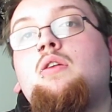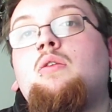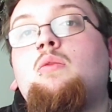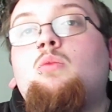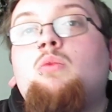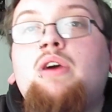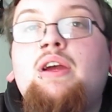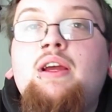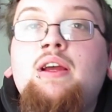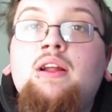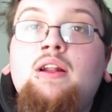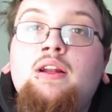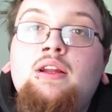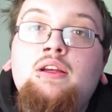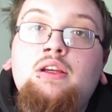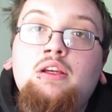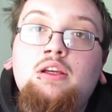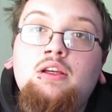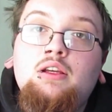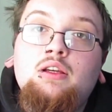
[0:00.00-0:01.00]
when
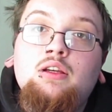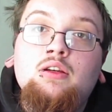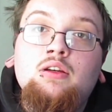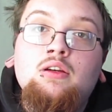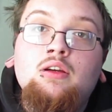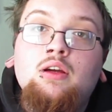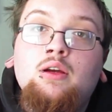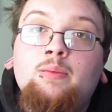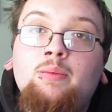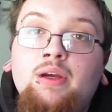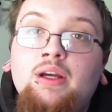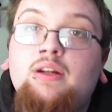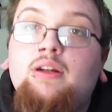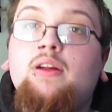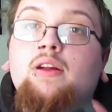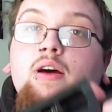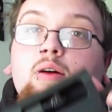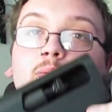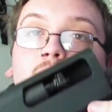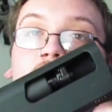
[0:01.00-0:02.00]
he picked
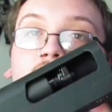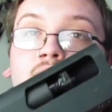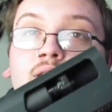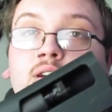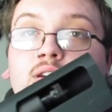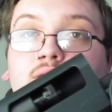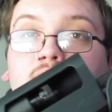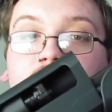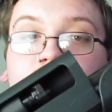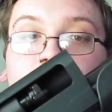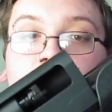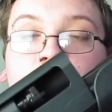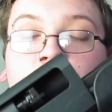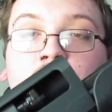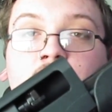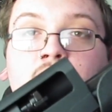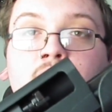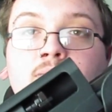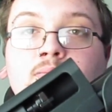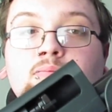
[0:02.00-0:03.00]
it up like this,
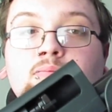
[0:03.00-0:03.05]
okay?